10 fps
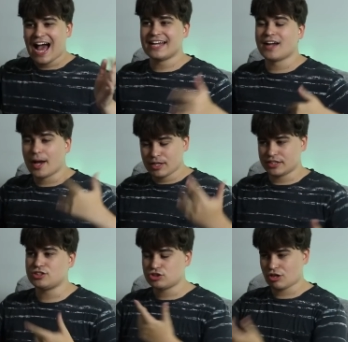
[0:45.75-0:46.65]
And I'm
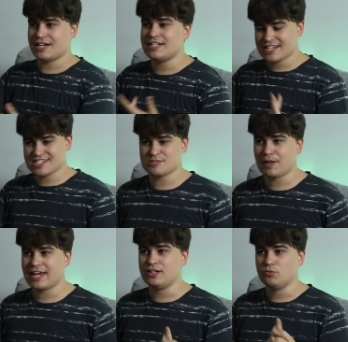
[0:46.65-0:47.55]
going to try and
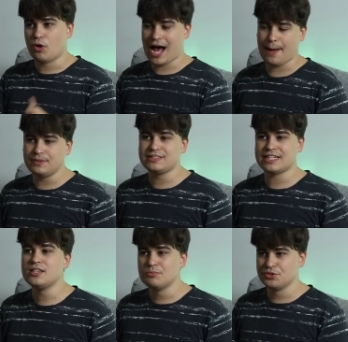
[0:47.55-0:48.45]
explain what happened
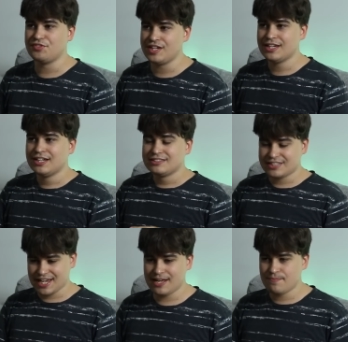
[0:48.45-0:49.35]
in the movie
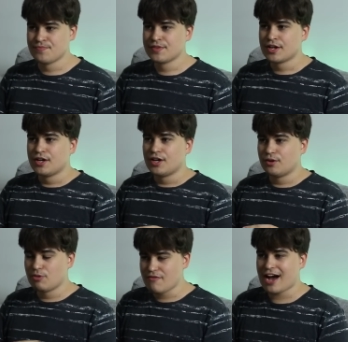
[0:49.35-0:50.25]
to him
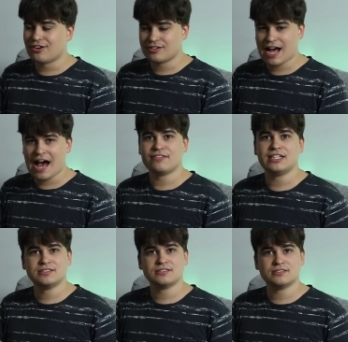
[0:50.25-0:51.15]
without
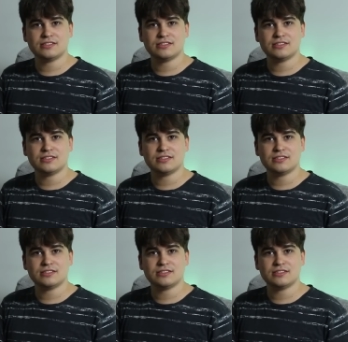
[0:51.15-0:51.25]
having